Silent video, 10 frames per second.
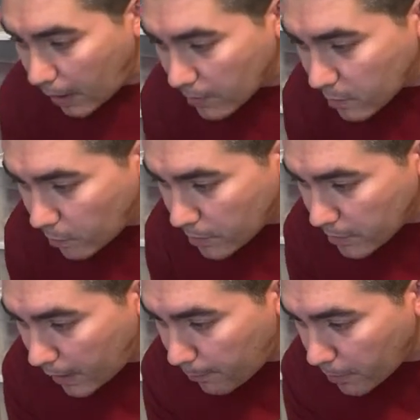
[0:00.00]
Someone
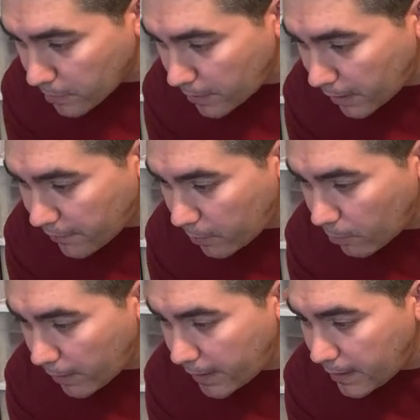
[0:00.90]
posted here, if you
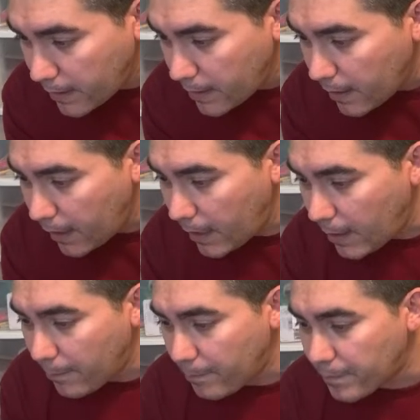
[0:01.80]
read it,
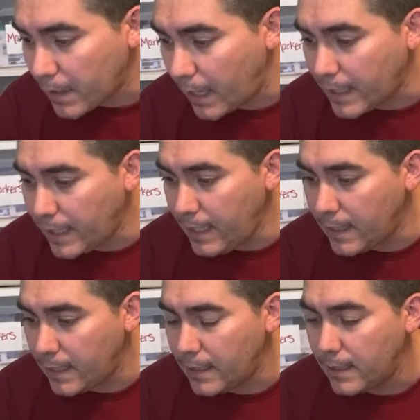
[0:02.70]

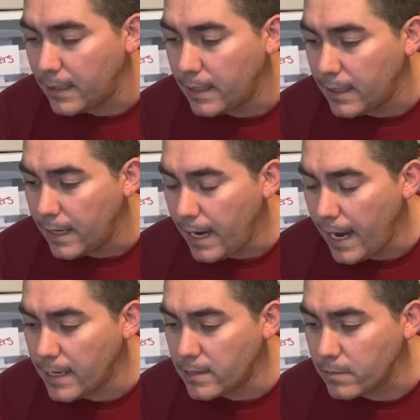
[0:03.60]
IKEA
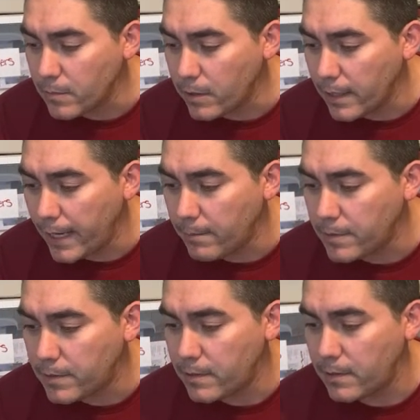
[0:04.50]
has some good
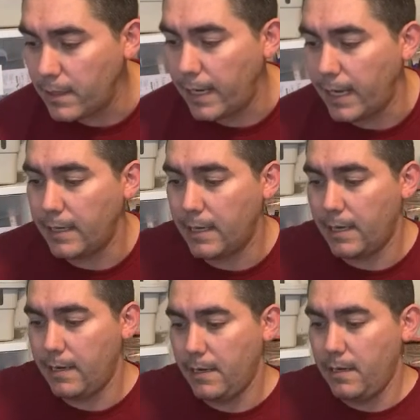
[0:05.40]
lamps, and
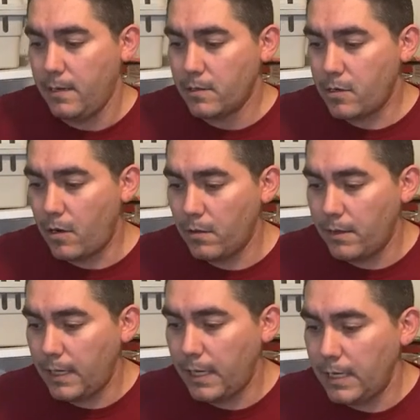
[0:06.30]
called
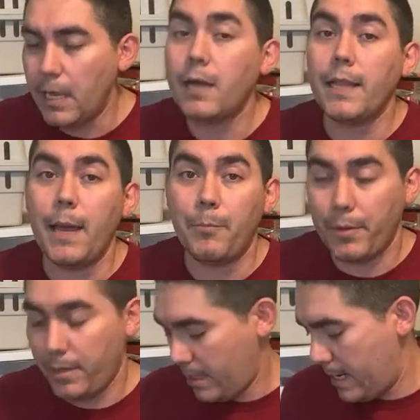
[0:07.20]
the knot lamp.
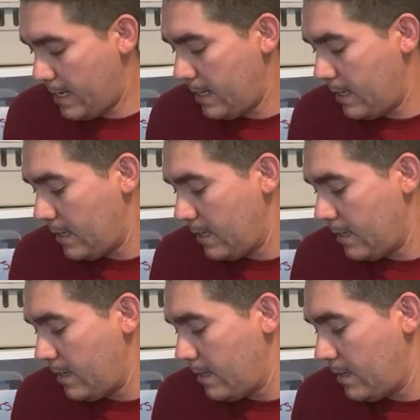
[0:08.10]
Okay,
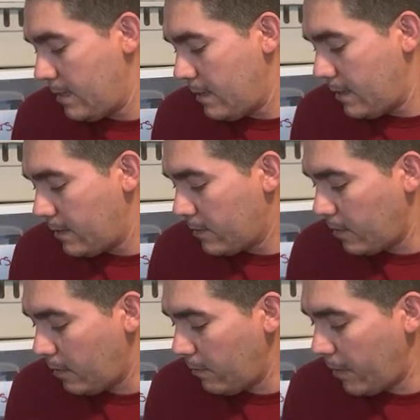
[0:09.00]

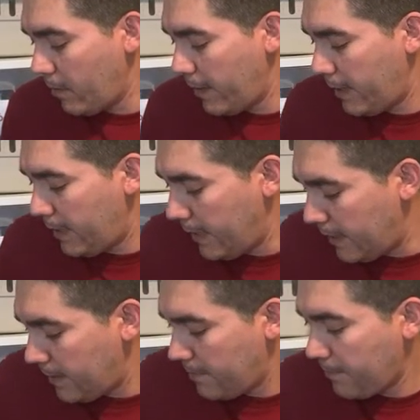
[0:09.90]
so let me go ahead
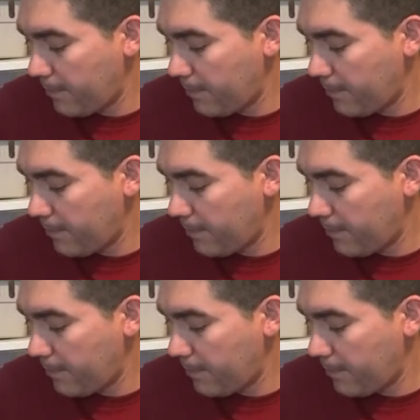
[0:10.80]
and